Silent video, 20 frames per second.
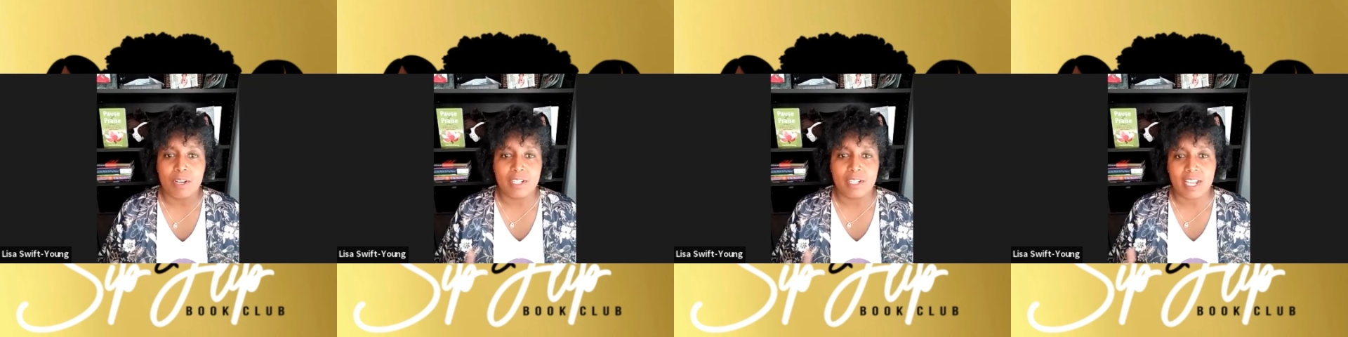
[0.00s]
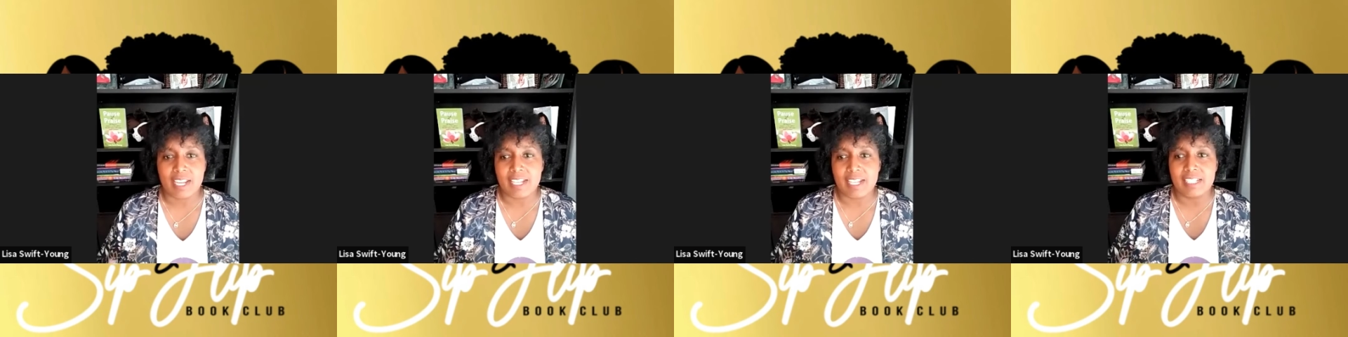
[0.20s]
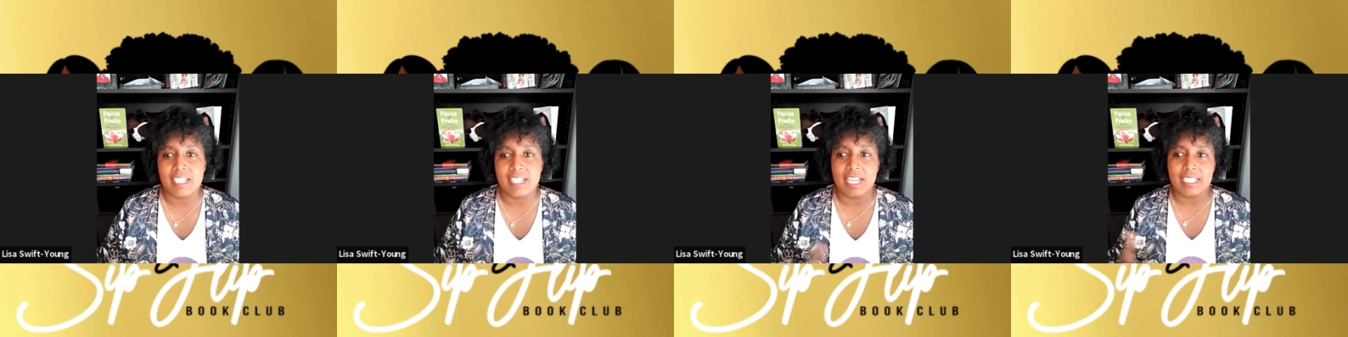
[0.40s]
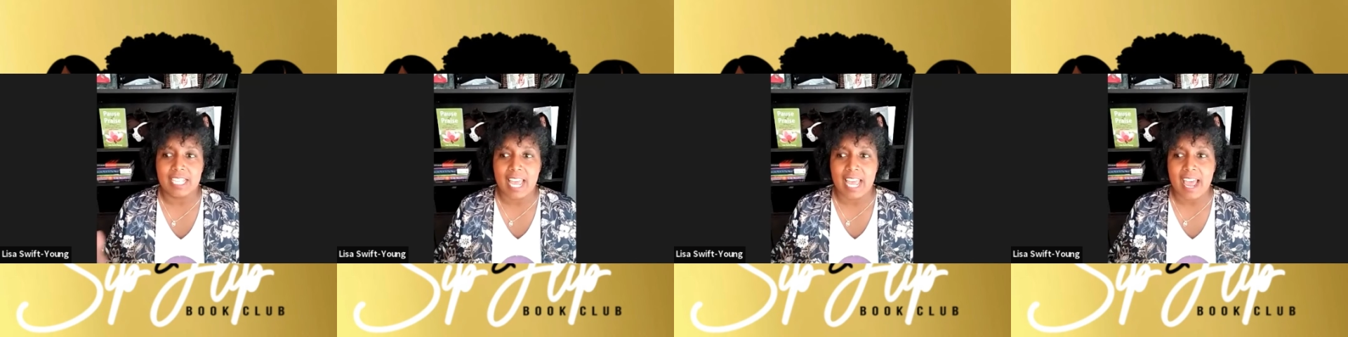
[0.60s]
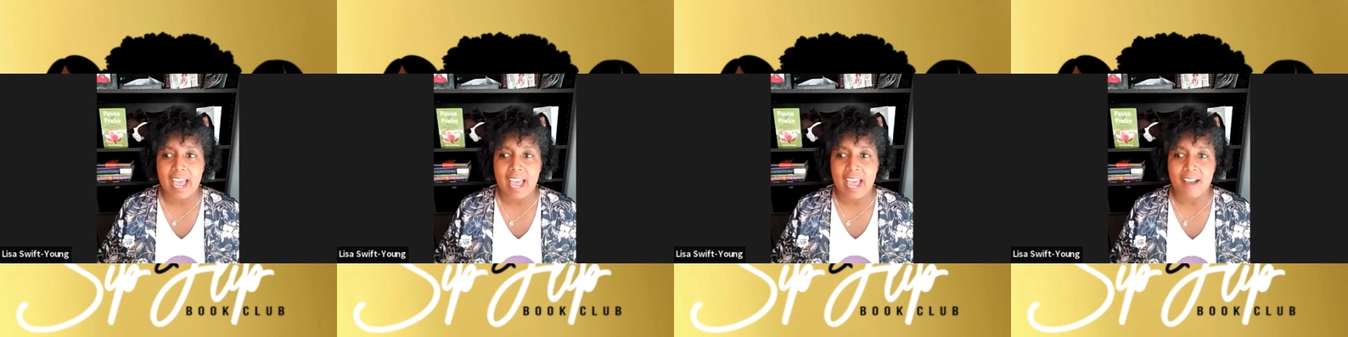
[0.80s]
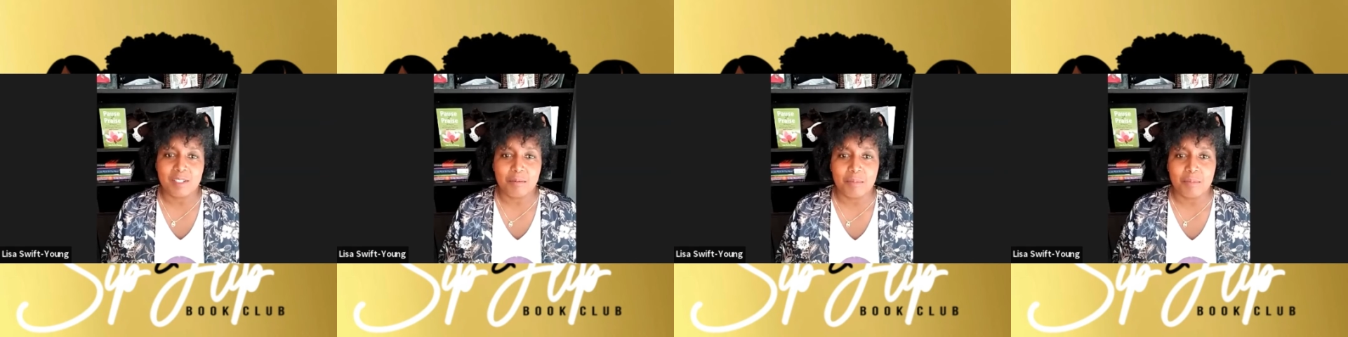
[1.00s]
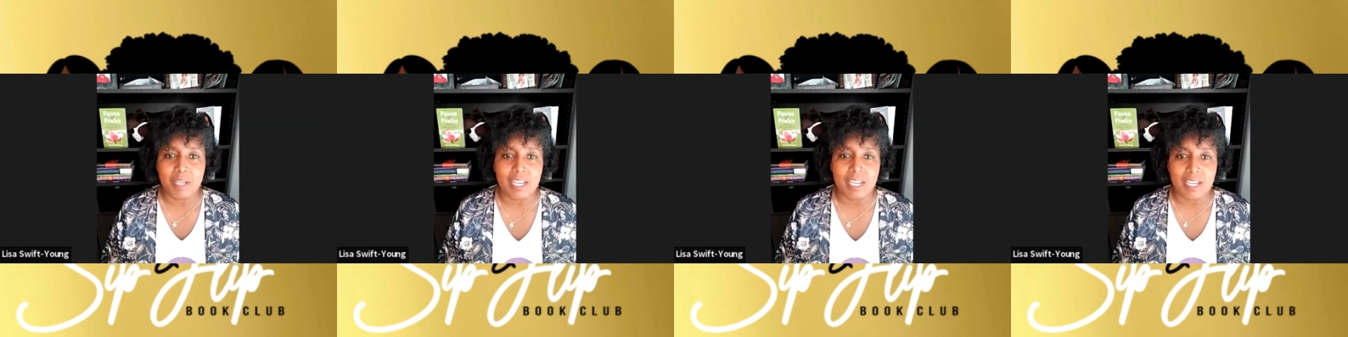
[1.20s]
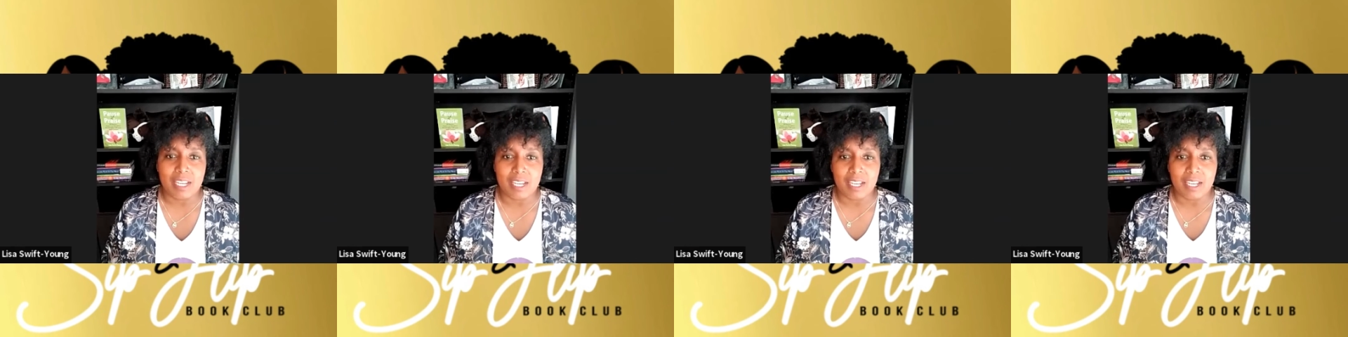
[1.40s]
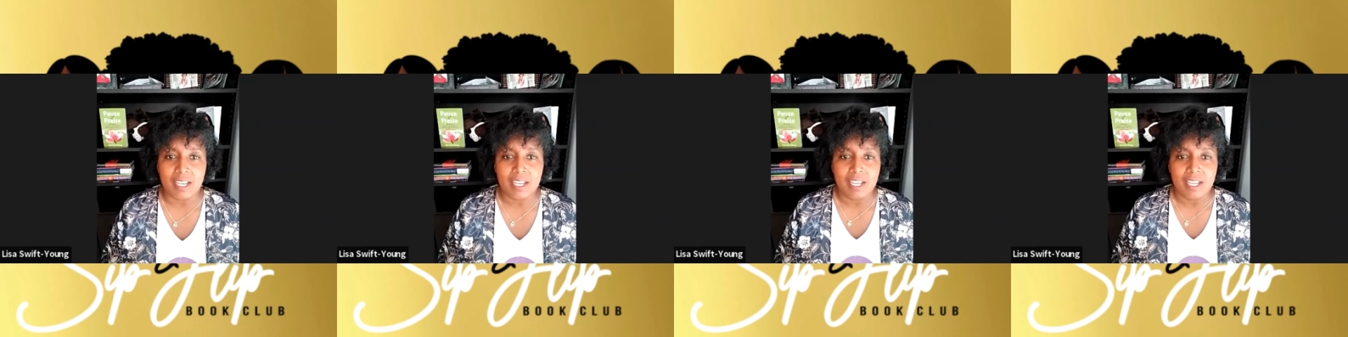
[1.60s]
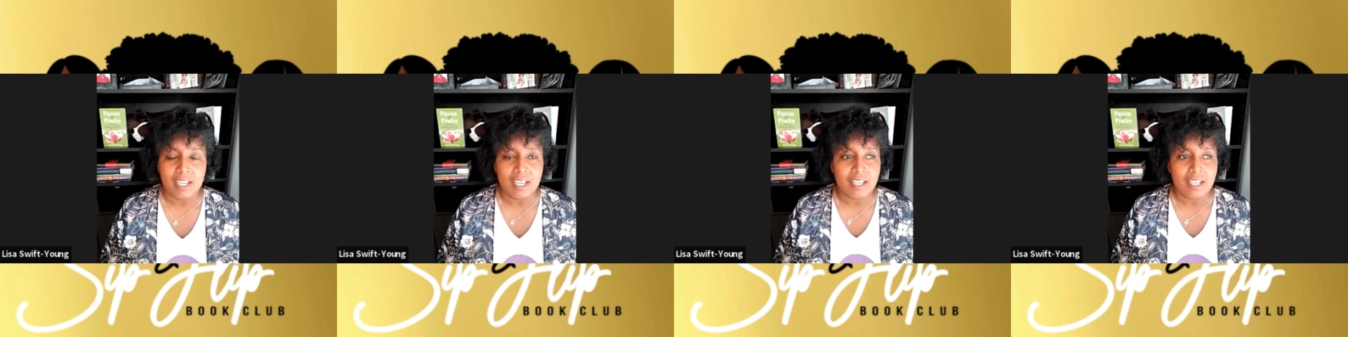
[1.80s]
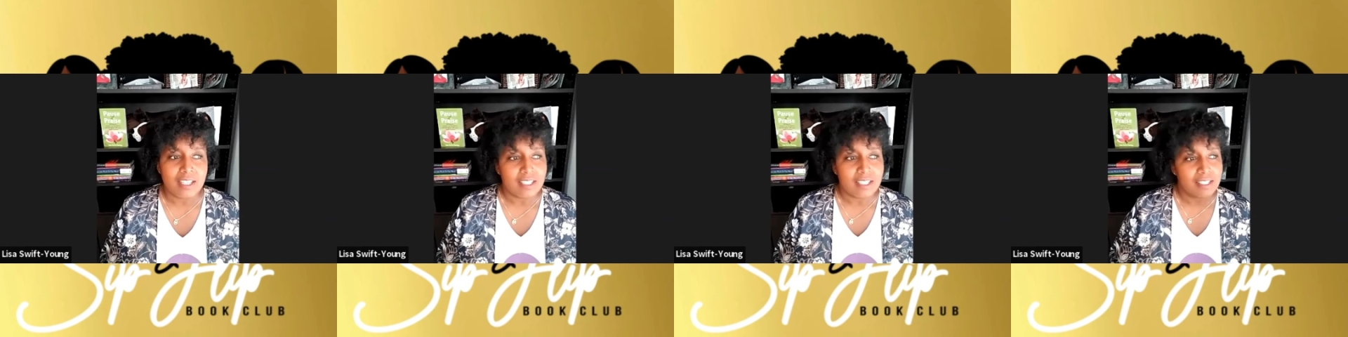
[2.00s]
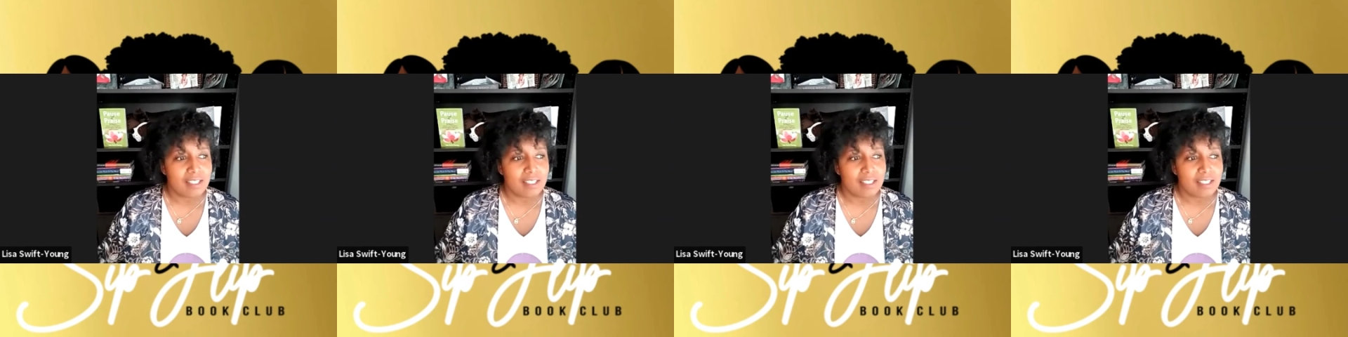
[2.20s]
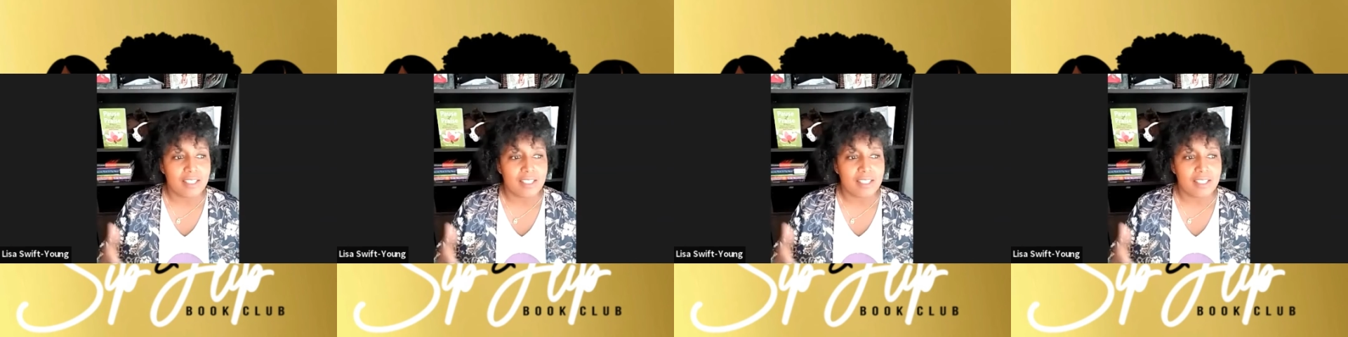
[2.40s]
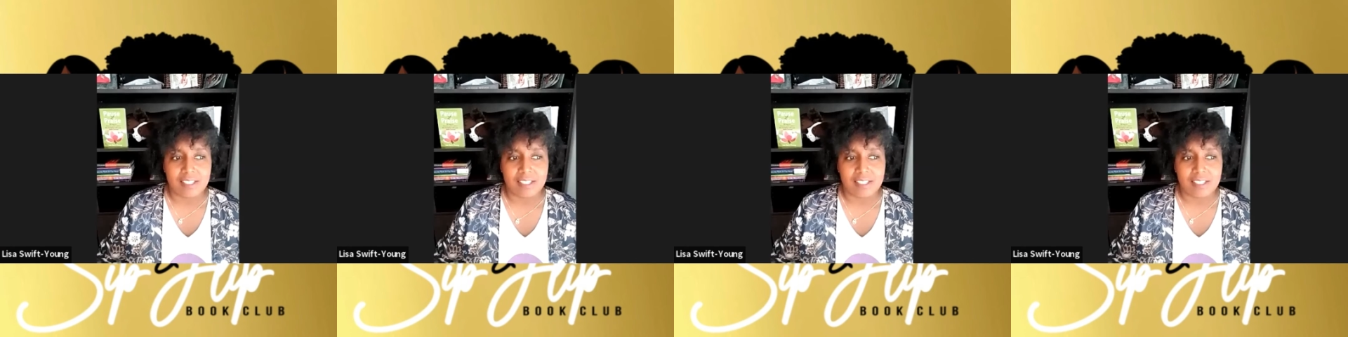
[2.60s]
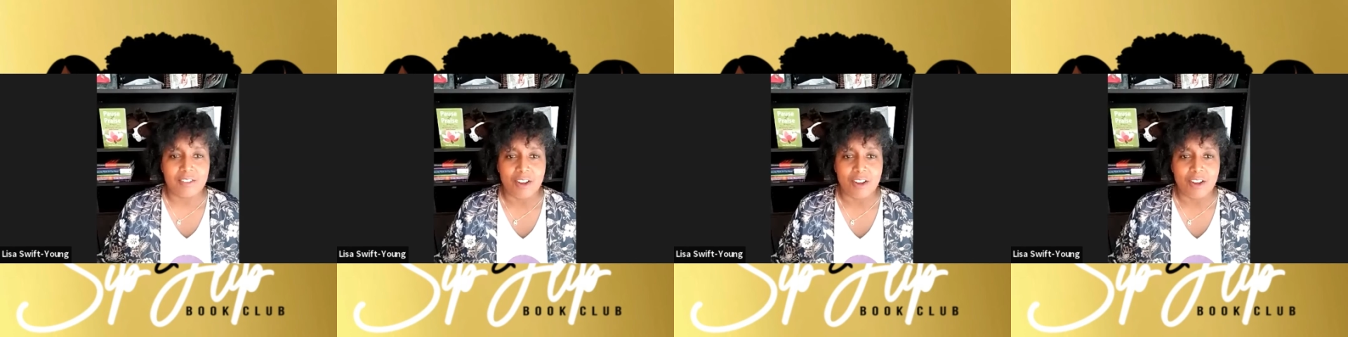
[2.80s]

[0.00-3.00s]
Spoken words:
like, it doesn't have to be this,